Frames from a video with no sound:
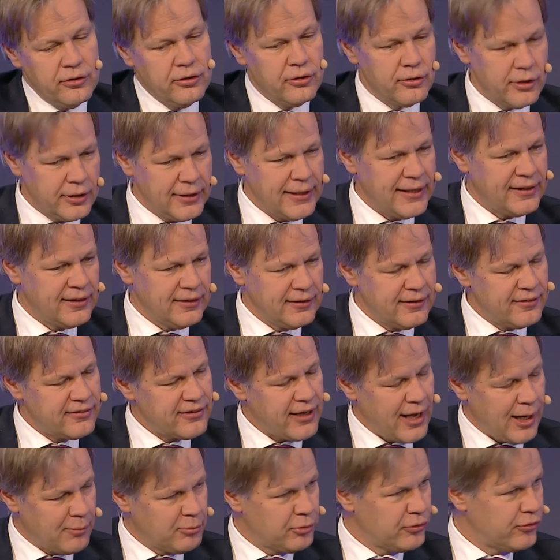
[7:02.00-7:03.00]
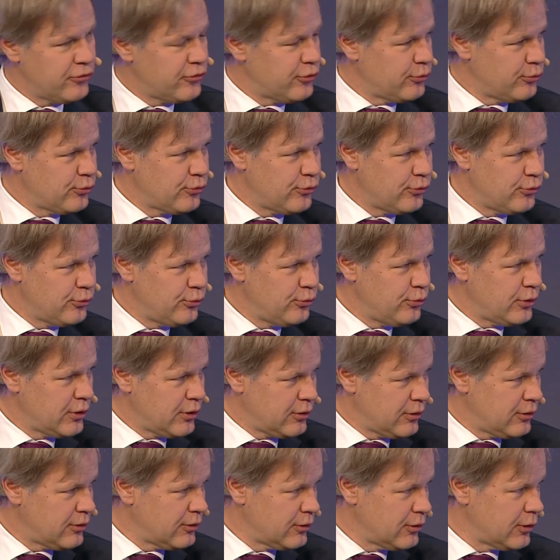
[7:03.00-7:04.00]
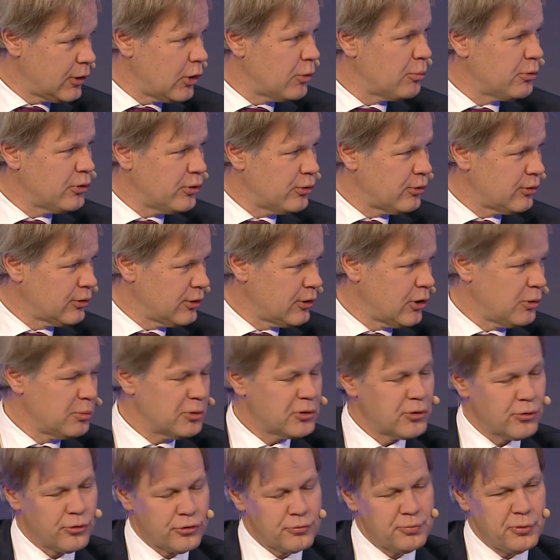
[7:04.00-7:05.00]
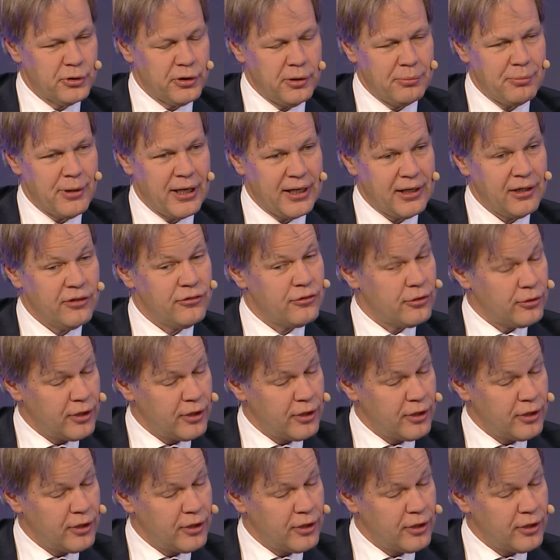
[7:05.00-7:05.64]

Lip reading: on not letting this happen to global correspondent banking.